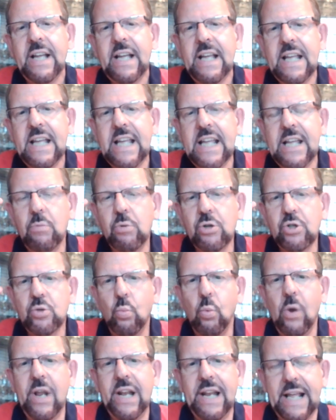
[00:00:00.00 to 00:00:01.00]
he was
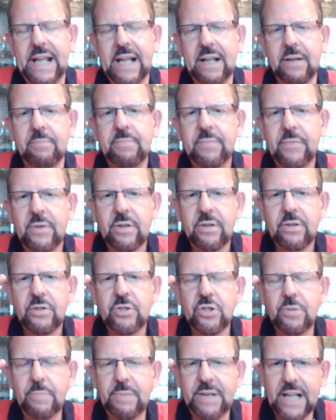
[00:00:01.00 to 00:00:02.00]
willing
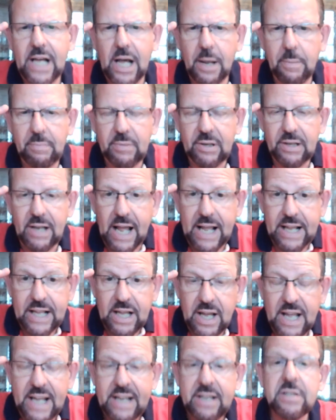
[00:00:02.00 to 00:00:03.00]
to become like
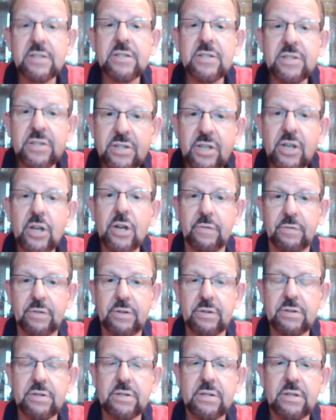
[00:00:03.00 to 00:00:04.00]
a
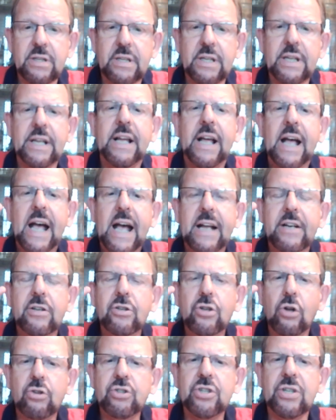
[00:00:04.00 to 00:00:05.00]
servant, and
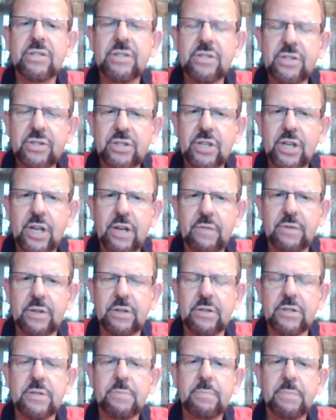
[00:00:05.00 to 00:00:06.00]
not just a
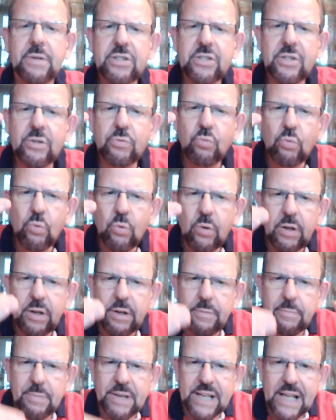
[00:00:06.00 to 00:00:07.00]
servant, but to
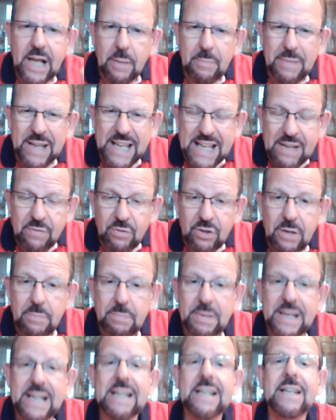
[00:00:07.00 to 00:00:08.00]
become even
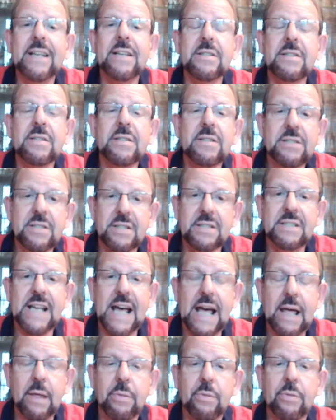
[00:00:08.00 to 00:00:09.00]
obedient to
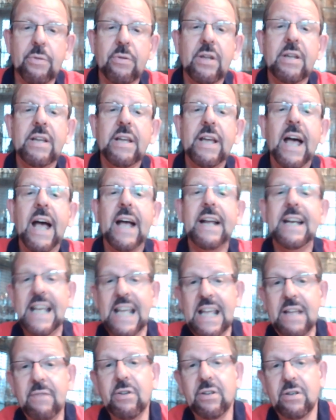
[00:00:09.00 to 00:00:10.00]
death, and
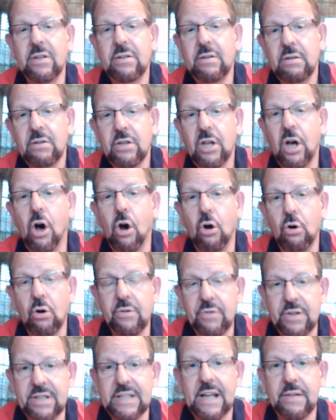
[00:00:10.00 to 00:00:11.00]
even the horror
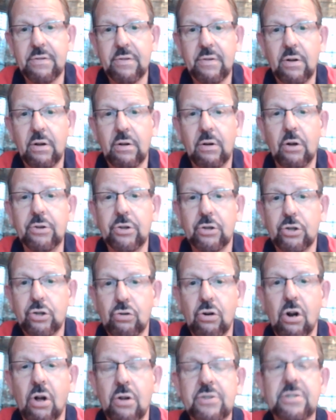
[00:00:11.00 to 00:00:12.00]
of the death on the
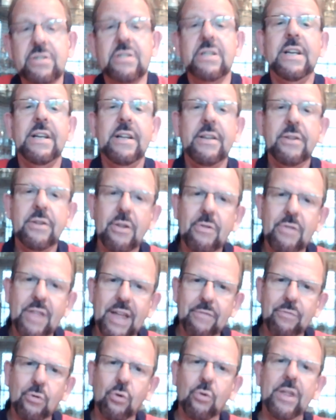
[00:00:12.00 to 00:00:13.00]
cross, that
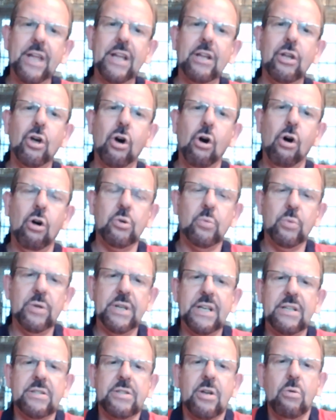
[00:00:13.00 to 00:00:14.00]
therefore then God would
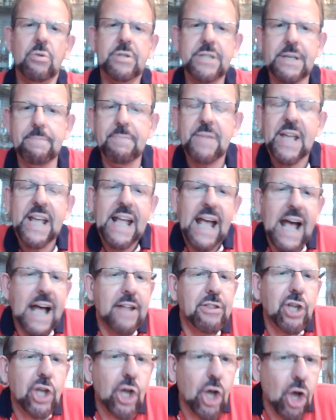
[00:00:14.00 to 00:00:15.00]
exalt him.
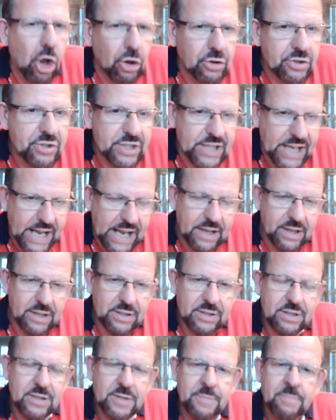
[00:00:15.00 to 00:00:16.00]
And the
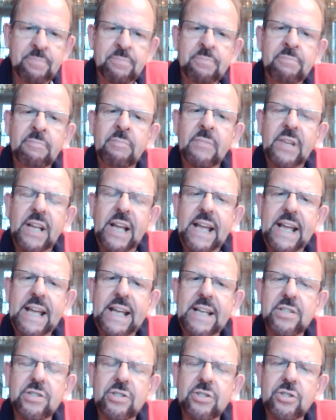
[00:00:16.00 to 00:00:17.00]
context
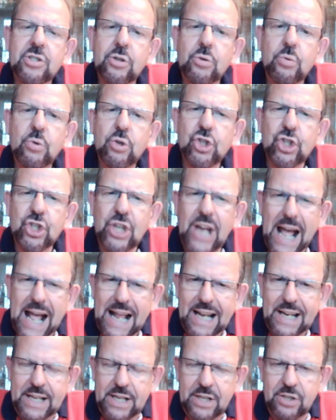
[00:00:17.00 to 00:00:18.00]
is to
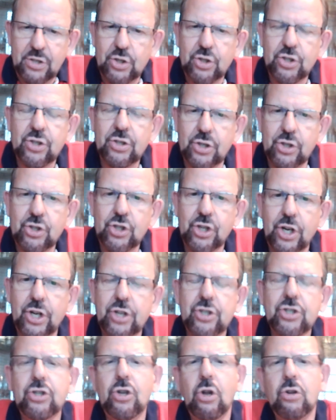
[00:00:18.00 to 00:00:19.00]
challenge the
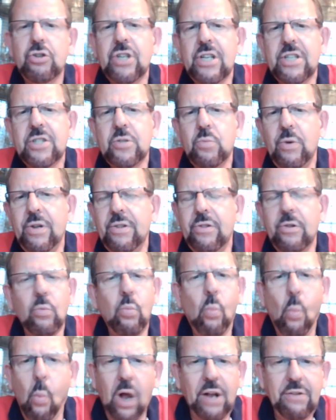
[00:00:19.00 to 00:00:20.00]
church, not just with the
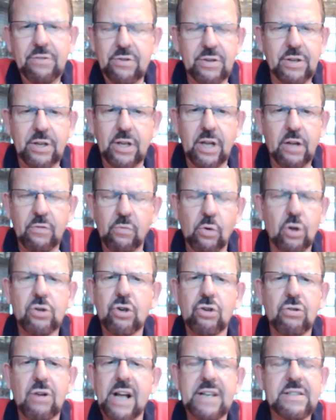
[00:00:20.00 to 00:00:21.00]
wonder of what
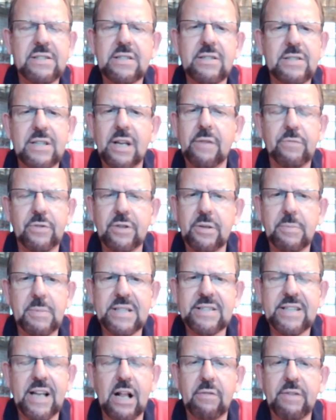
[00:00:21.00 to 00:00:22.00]
Christ has done for them
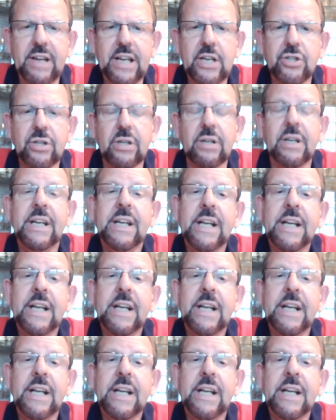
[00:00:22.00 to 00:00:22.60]
in salvation,